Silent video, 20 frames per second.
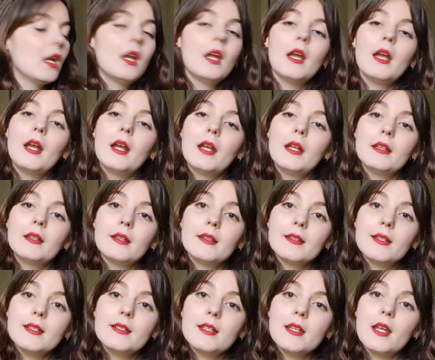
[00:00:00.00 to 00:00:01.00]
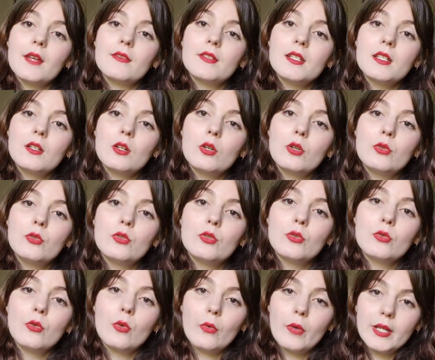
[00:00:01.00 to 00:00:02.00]
And then that's it. I've seen Clue
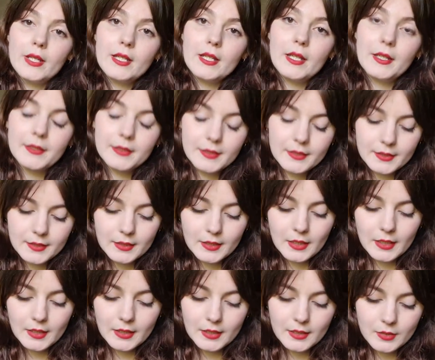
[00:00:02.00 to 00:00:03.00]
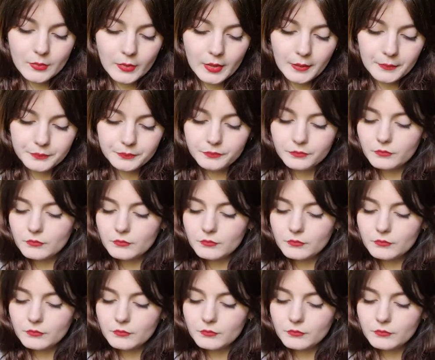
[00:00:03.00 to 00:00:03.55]
2 already, yes, as well.